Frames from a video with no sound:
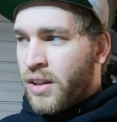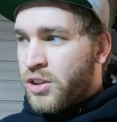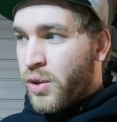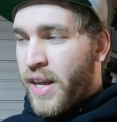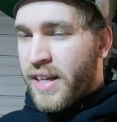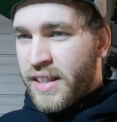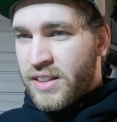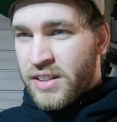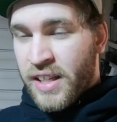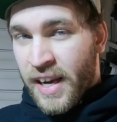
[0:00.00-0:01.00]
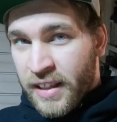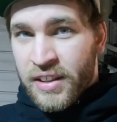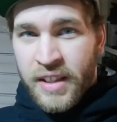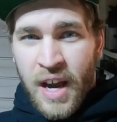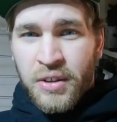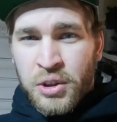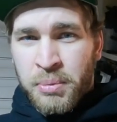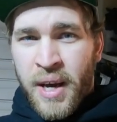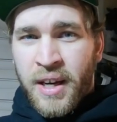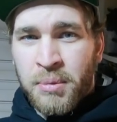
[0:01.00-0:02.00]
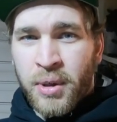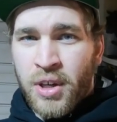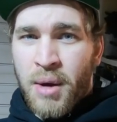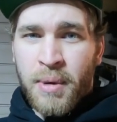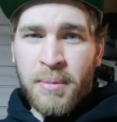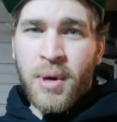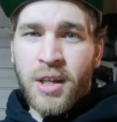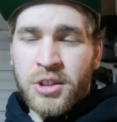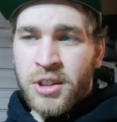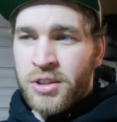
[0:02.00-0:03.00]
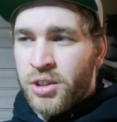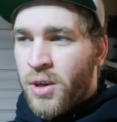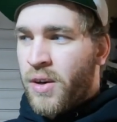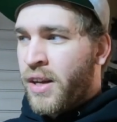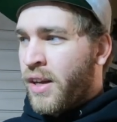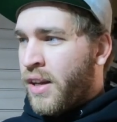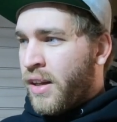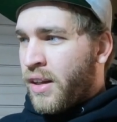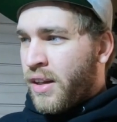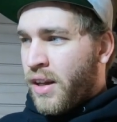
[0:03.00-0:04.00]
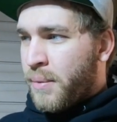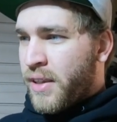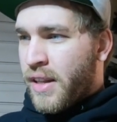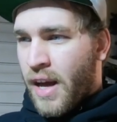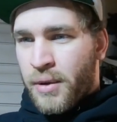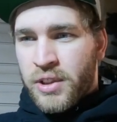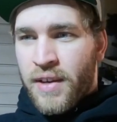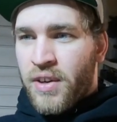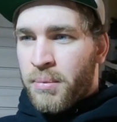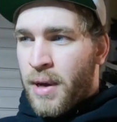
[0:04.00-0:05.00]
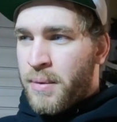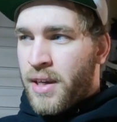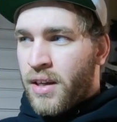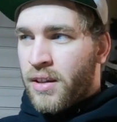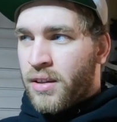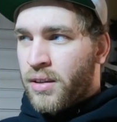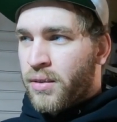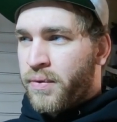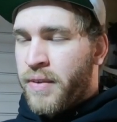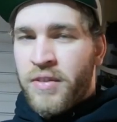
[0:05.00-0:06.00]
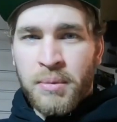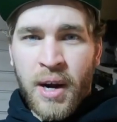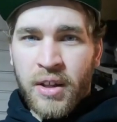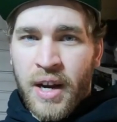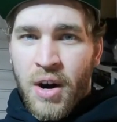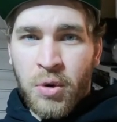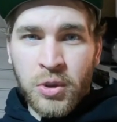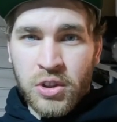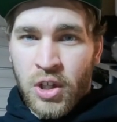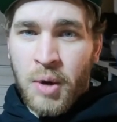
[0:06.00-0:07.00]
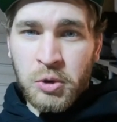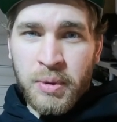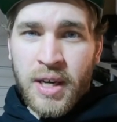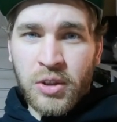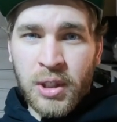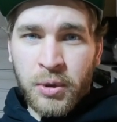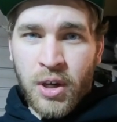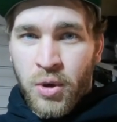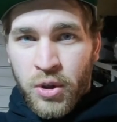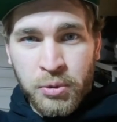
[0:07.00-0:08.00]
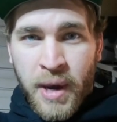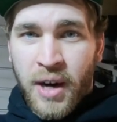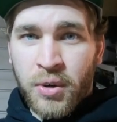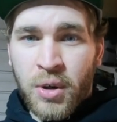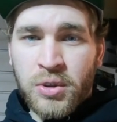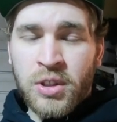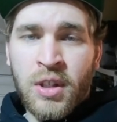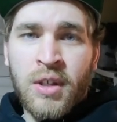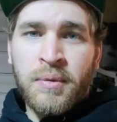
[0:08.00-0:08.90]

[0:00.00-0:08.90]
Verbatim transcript: So that is technically out of spec, but not by much. So, I mean, I was giving it maybe 50 mile an hour was the top speed I was able to go on those back roads.